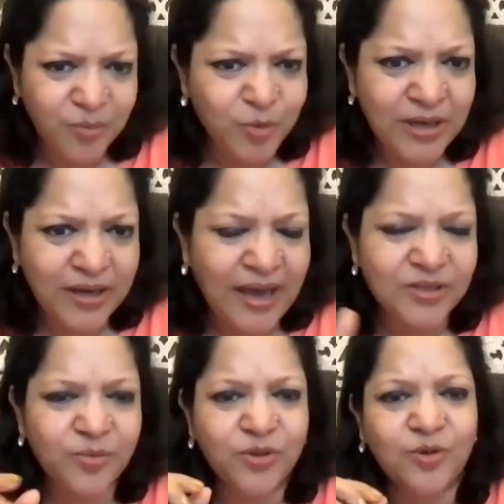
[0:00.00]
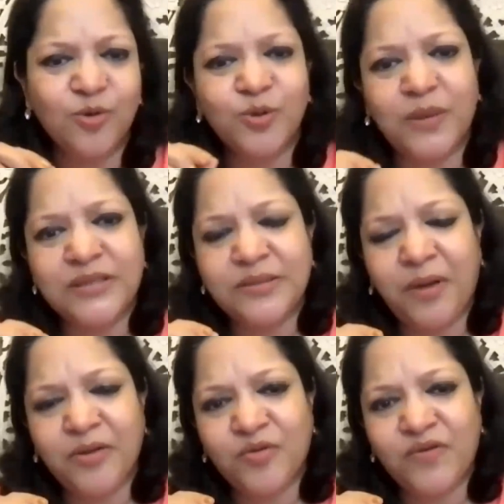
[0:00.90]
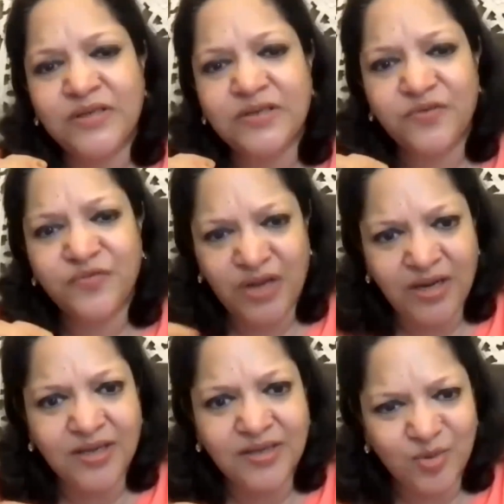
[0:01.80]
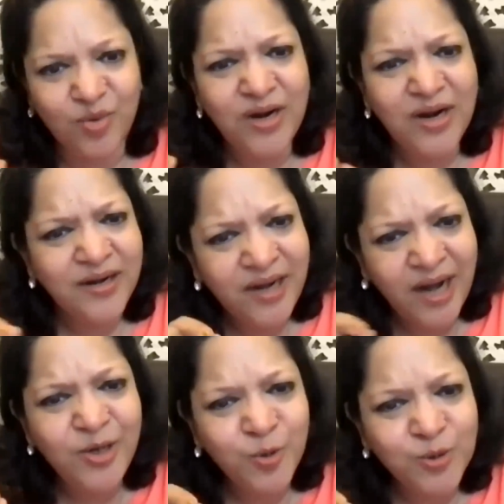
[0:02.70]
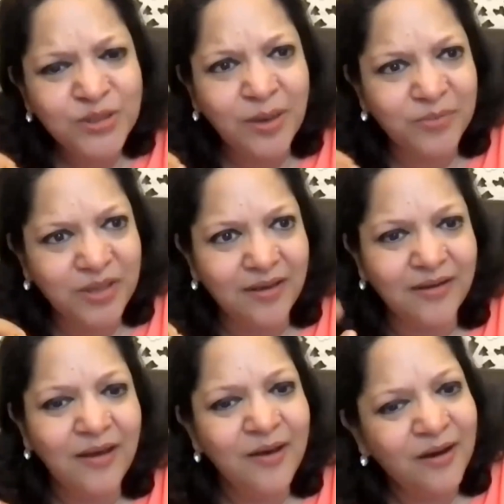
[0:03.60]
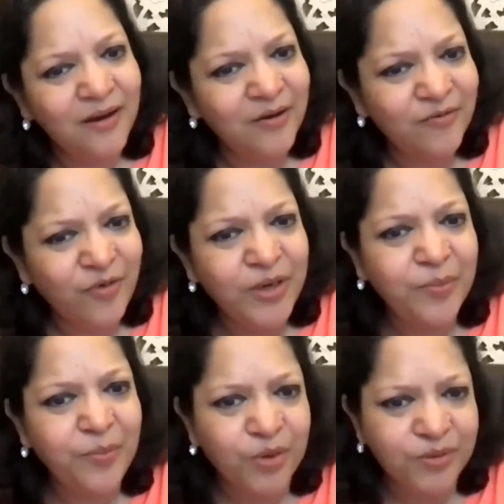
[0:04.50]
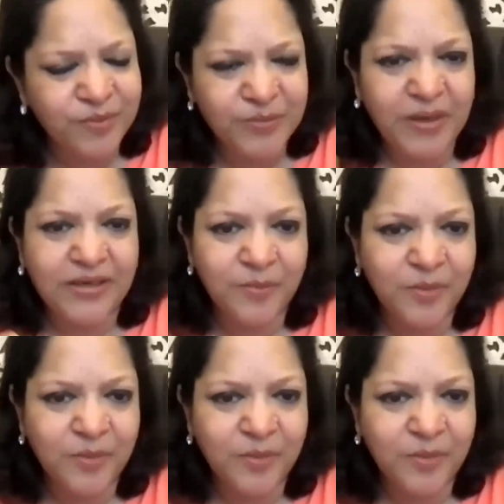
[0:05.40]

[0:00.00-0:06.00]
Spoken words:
Suppose I catch up with the coach once a month or once in 15 days, you know, did I do something from an important perspective?